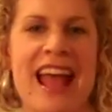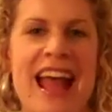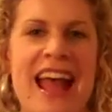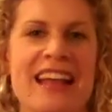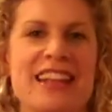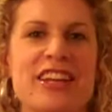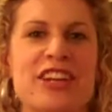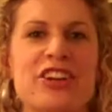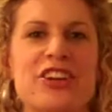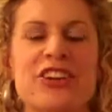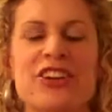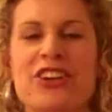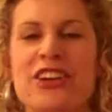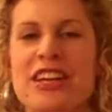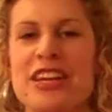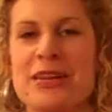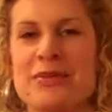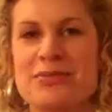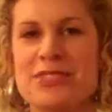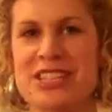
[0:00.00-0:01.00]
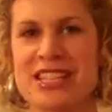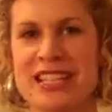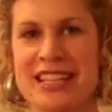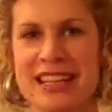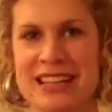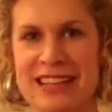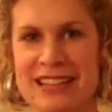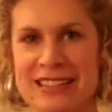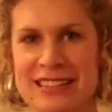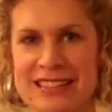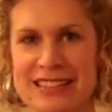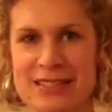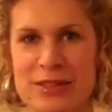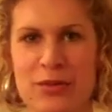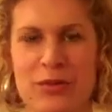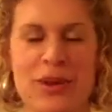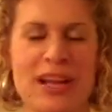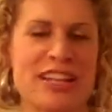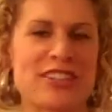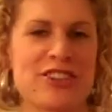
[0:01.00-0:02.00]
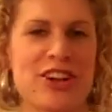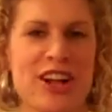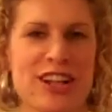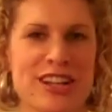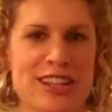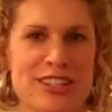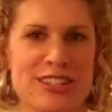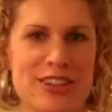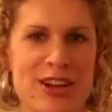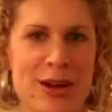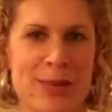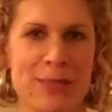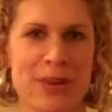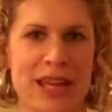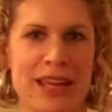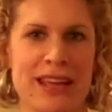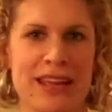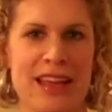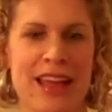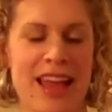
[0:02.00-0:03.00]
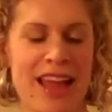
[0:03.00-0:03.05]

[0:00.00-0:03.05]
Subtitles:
and the cream cheese white chocolate topping,